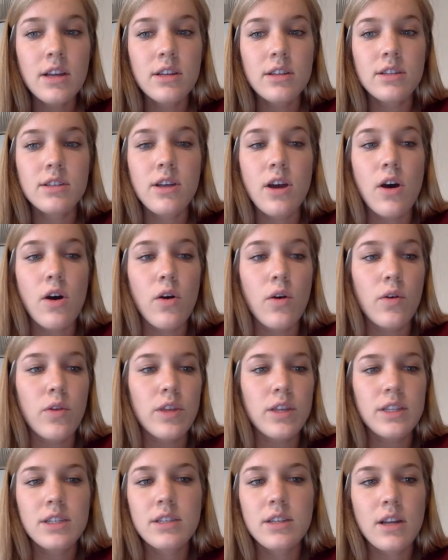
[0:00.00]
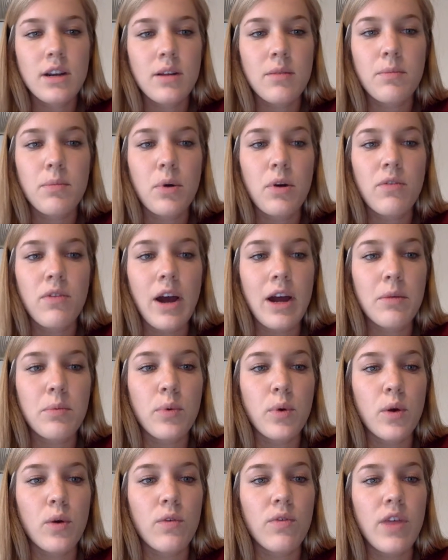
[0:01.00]
So this is going to provide
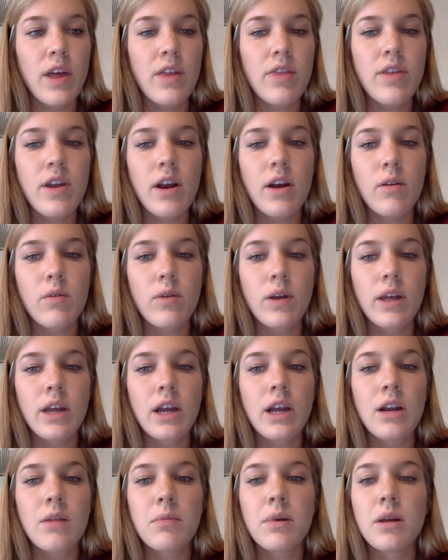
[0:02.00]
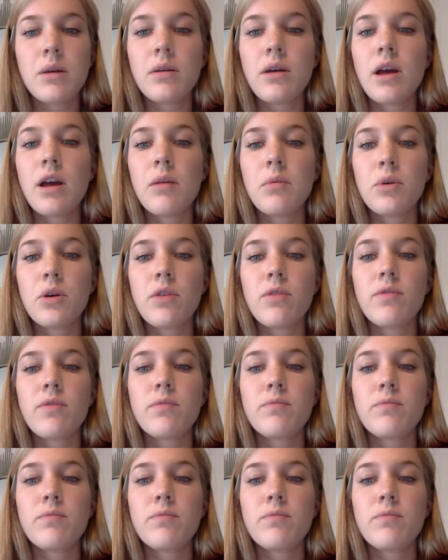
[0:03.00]
proof that they're really going to be able to